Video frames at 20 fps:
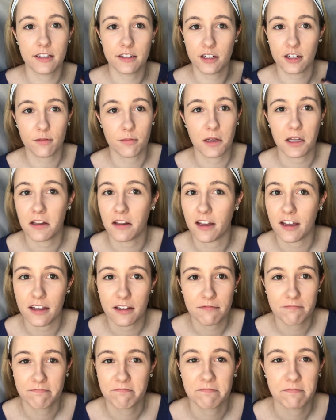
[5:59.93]
it took me
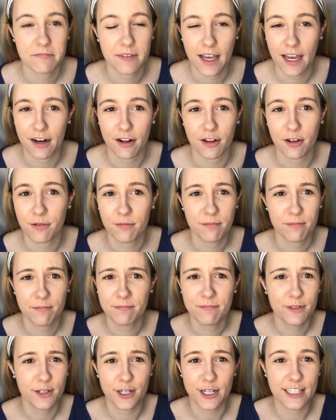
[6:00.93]
like, I don't know,
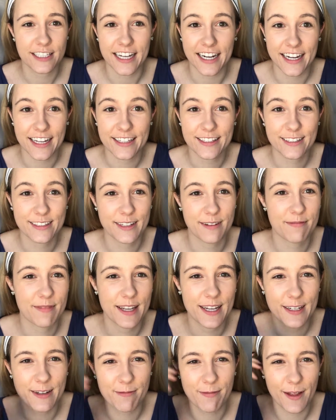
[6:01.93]
30 seconds or
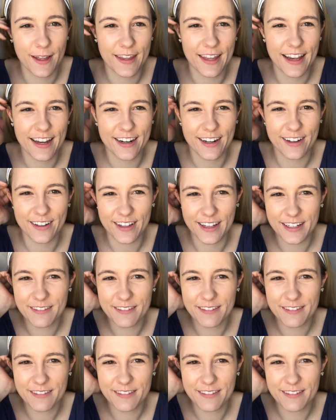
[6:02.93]
something to blend that all